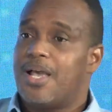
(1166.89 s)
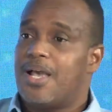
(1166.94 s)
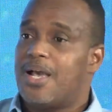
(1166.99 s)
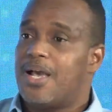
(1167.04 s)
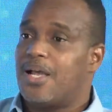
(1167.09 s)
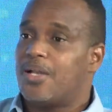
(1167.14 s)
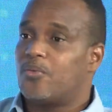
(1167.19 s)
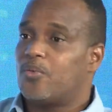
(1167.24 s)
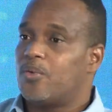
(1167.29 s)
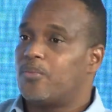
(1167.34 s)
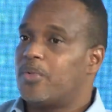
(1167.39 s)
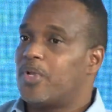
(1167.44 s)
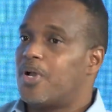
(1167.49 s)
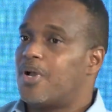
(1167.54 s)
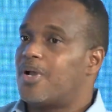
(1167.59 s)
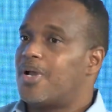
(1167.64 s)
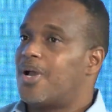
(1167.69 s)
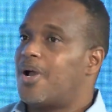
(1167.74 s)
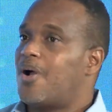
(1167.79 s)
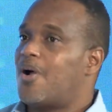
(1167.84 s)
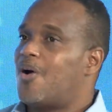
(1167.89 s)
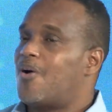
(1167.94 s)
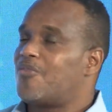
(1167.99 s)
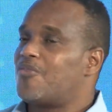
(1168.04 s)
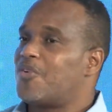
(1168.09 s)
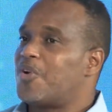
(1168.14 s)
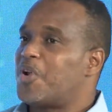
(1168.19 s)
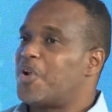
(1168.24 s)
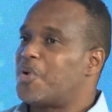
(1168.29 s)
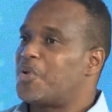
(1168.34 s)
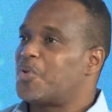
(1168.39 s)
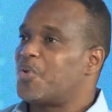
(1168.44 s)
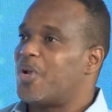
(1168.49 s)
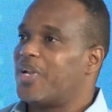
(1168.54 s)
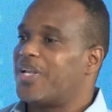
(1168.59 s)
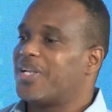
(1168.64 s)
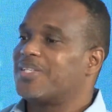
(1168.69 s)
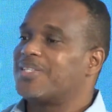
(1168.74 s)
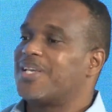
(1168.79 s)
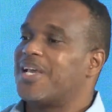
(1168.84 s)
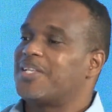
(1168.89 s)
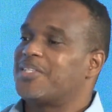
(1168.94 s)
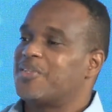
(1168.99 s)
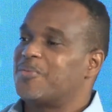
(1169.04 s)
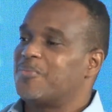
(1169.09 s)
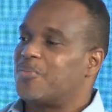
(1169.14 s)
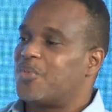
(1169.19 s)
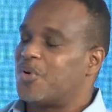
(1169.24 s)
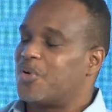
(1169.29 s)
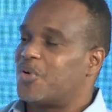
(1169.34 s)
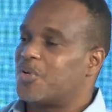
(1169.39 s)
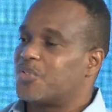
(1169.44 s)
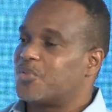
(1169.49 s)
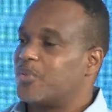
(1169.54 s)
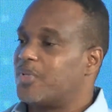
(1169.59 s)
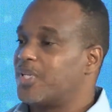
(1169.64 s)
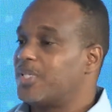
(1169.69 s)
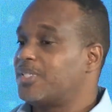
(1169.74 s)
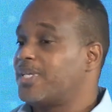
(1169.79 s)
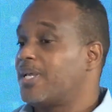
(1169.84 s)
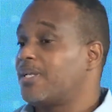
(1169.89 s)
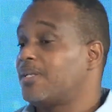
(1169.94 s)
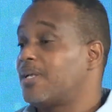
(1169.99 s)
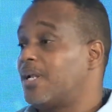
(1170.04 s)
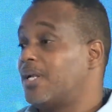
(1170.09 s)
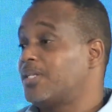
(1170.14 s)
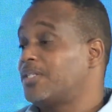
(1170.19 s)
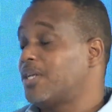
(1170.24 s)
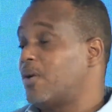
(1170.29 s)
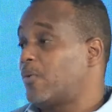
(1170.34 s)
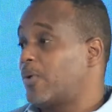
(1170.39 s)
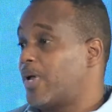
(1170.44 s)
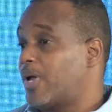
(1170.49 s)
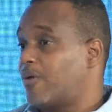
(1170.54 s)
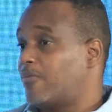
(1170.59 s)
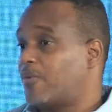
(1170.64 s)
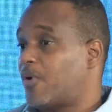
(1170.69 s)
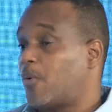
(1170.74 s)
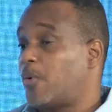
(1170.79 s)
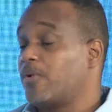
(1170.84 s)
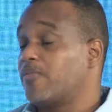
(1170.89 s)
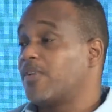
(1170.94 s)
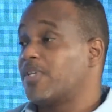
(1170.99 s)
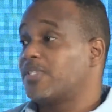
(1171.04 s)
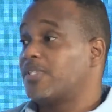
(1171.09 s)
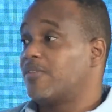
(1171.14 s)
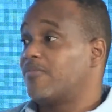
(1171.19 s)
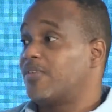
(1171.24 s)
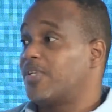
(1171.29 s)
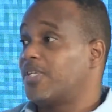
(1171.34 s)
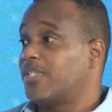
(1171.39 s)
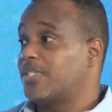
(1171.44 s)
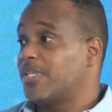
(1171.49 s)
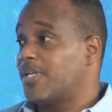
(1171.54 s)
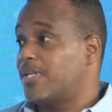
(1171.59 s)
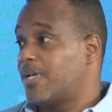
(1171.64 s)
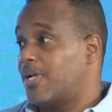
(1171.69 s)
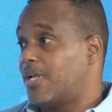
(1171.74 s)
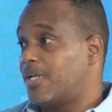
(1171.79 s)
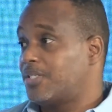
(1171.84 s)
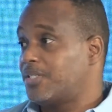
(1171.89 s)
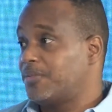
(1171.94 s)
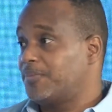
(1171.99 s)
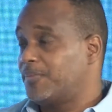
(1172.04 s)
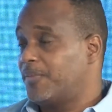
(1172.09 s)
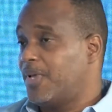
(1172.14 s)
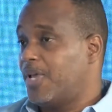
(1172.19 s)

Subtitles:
and we'll be offering new and exciting products with the technology that we have. We invest heavily in technology,